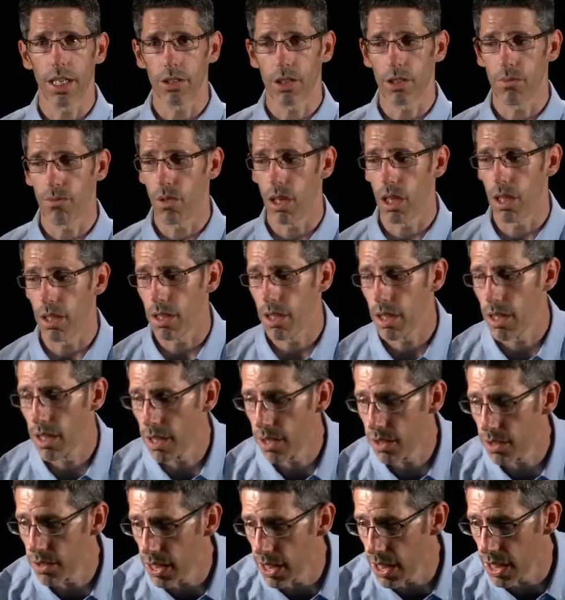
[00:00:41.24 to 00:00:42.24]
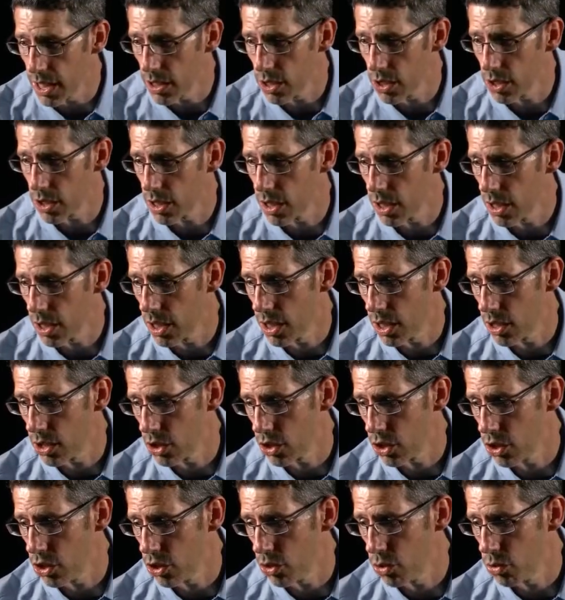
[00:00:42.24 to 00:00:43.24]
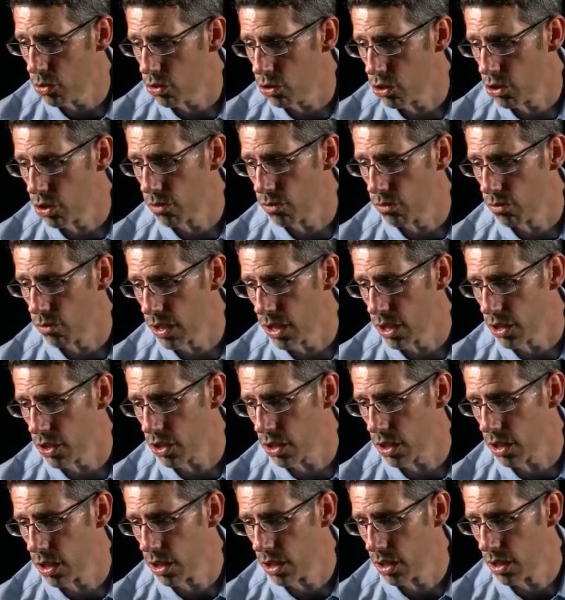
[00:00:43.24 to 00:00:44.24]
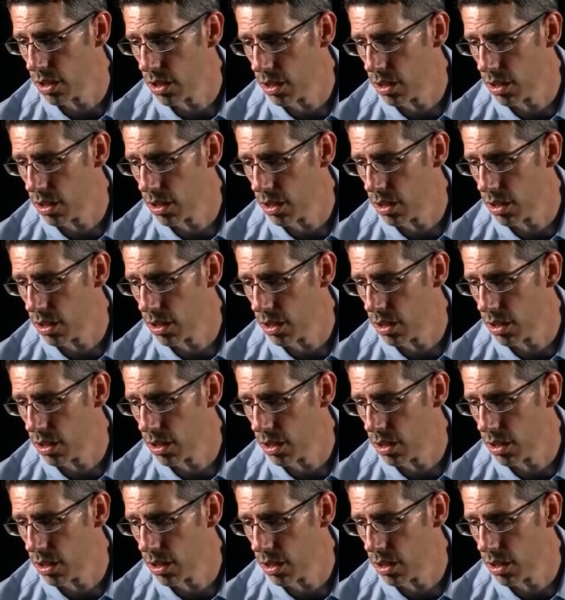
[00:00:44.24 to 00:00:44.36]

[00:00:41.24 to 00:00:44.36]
allowed to run. This is a huge risk.